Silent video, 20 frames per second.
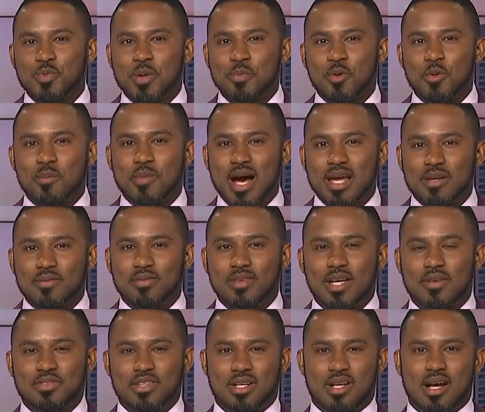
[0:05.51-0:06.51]
people might have
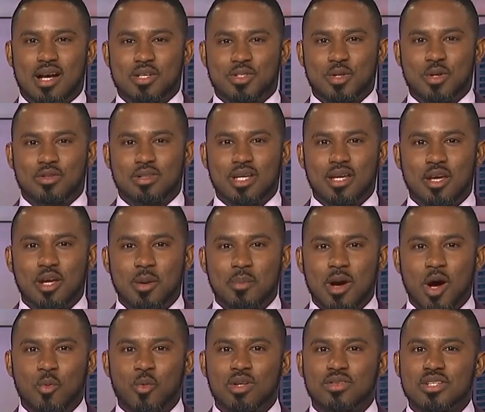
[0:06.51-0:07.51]
left the concert thinking
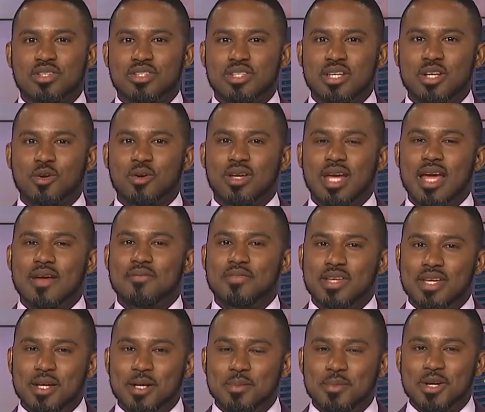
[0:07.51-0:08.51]
about what the singer gave
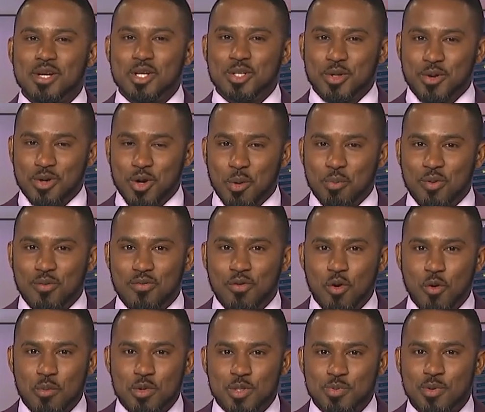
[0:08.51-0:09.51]
them during her
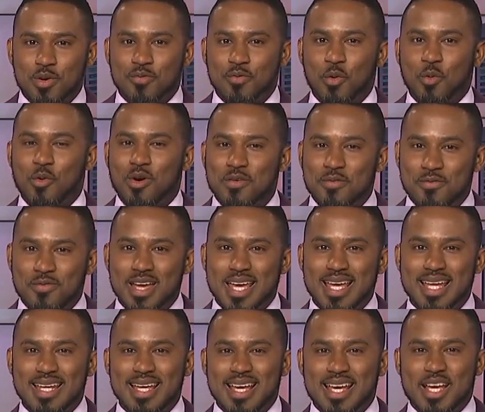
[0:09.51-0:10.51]
performance. But for one
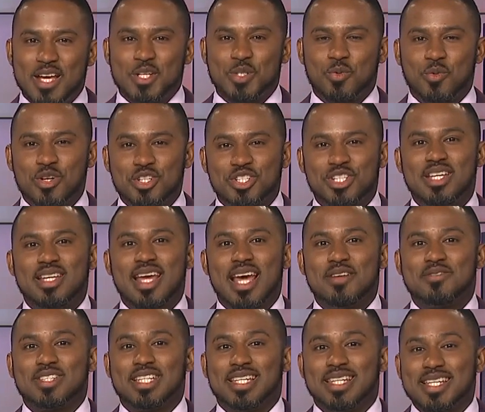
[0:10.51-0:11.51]
fan, it's what she gave
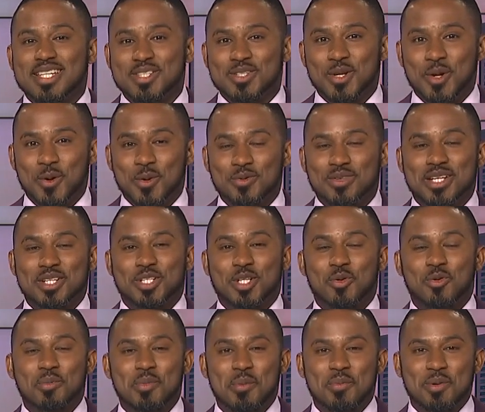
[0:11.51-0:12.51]
to Lizzo that she'll
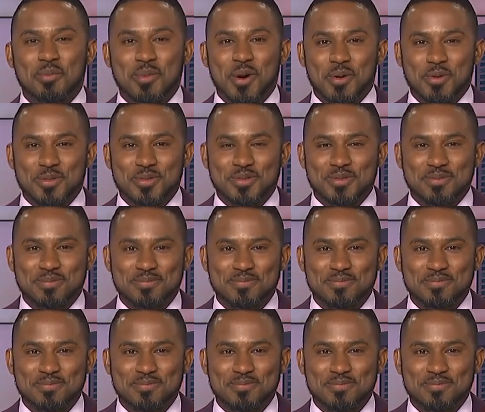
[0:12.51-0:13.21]
remember most.